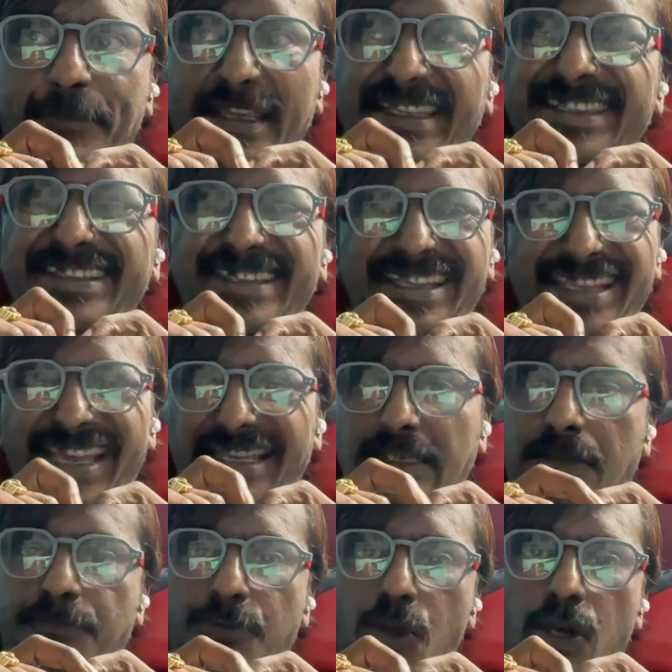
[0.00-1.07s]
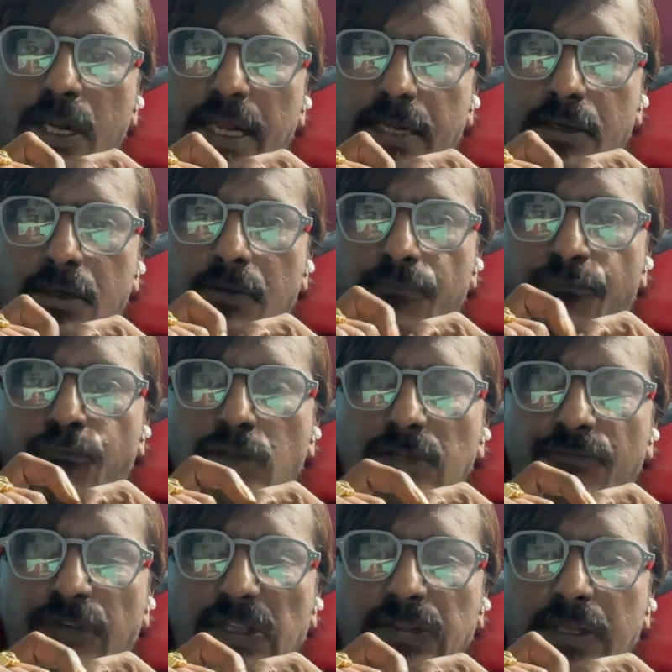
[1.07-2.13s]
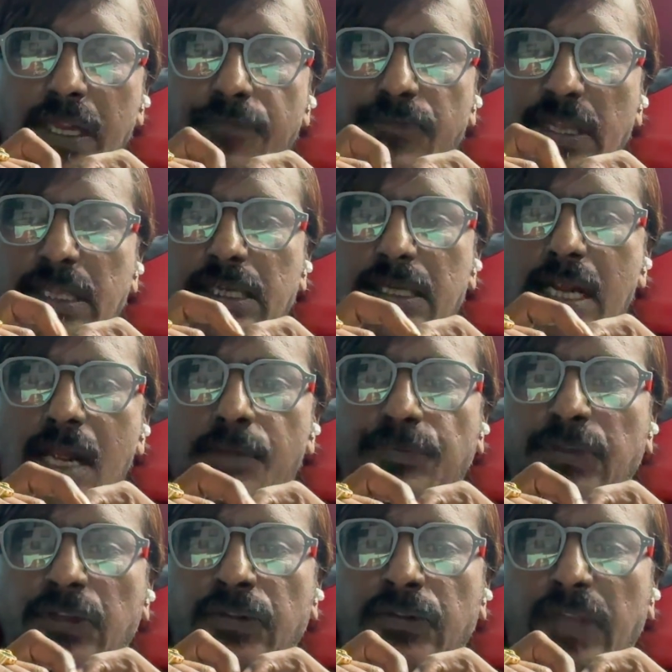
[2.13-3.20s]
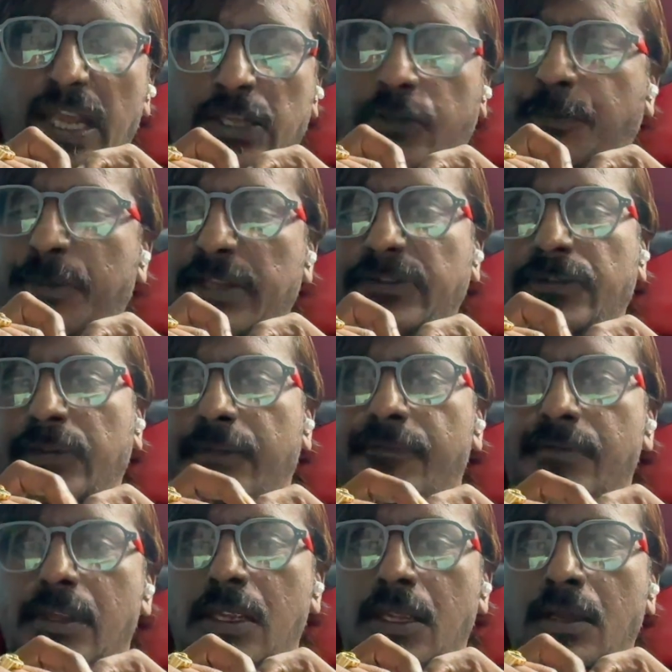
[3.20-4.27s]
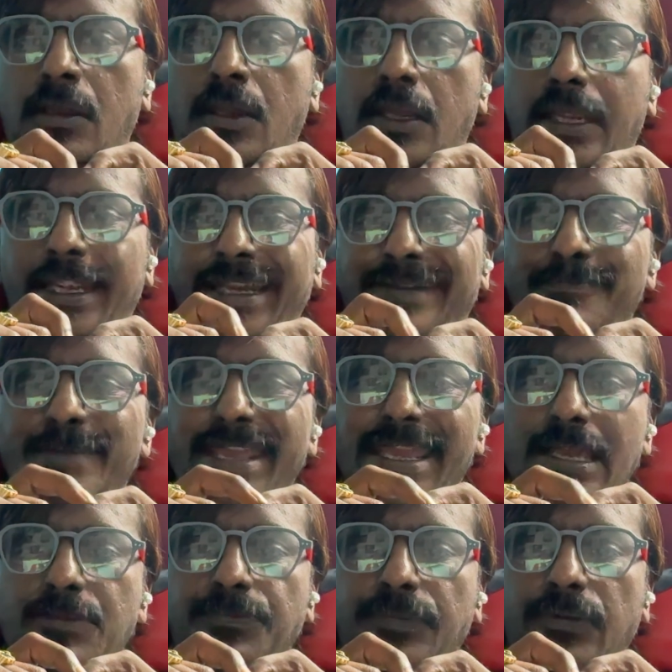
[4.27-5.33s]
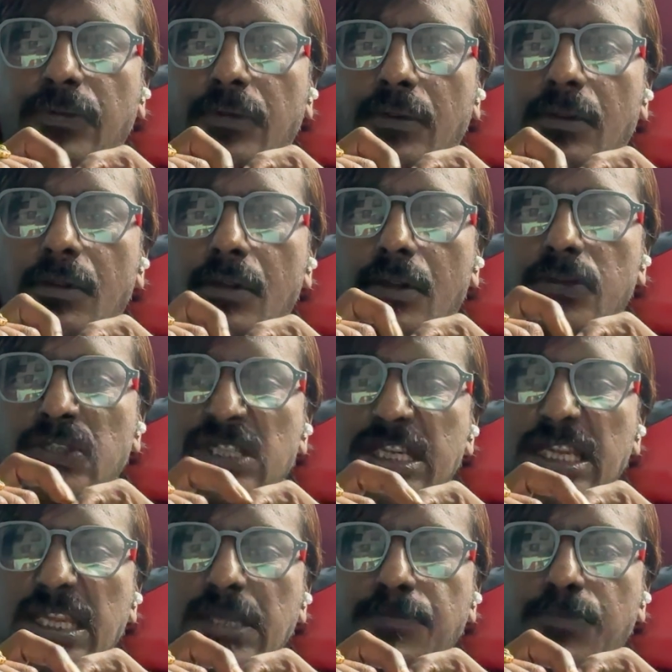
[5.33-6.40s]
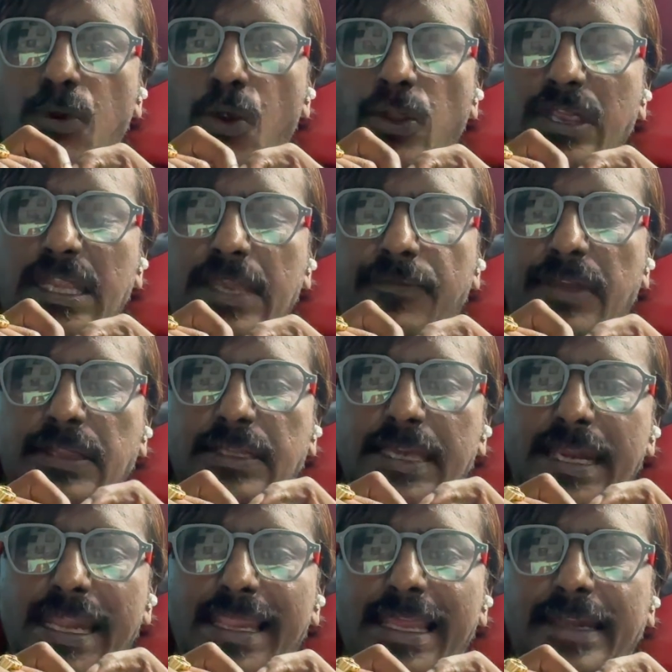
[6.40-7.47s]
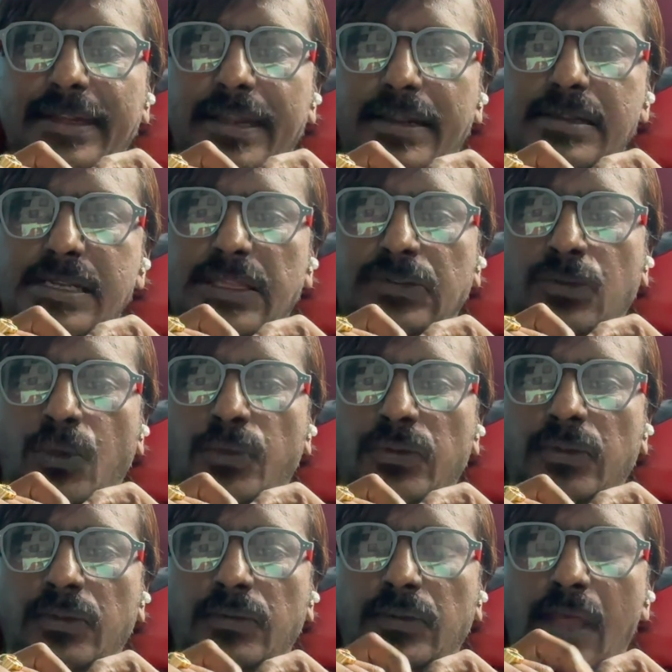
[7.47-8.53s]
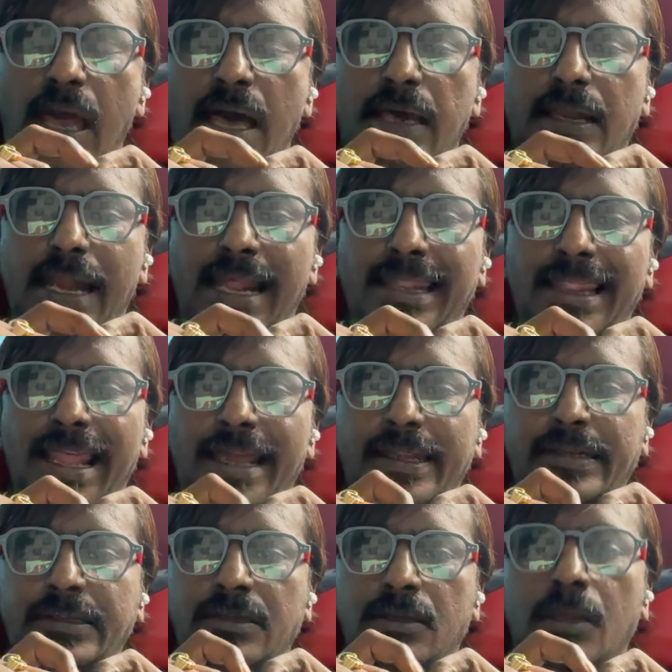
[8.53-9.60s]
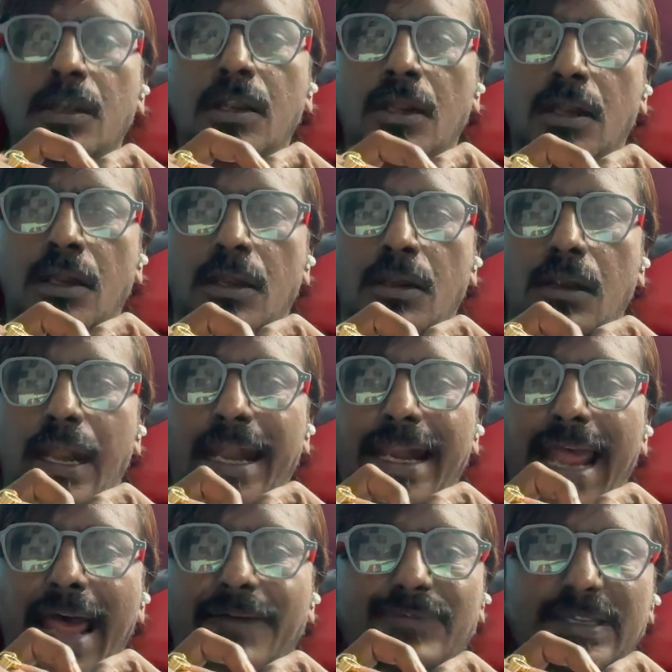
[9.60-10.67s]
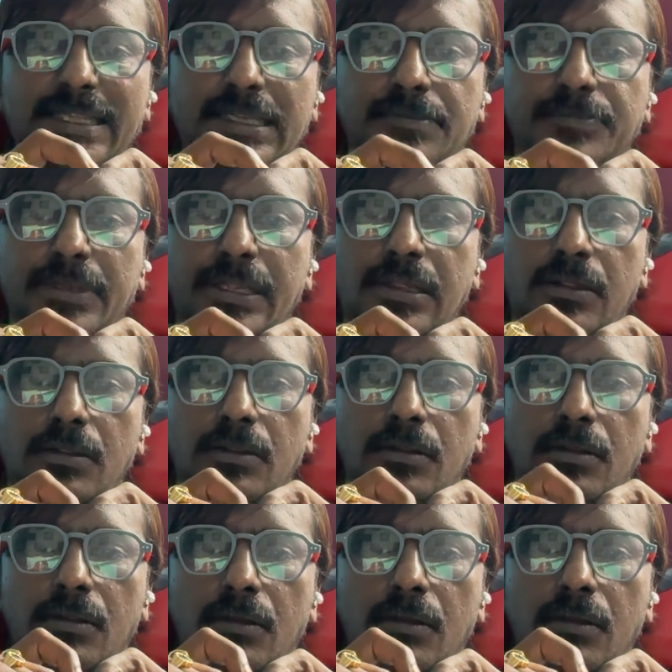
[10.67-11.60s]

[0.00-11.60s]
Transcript: initially, any product for the first time when it comes is expensive. It becomes cheap only when the related resources are aligned and available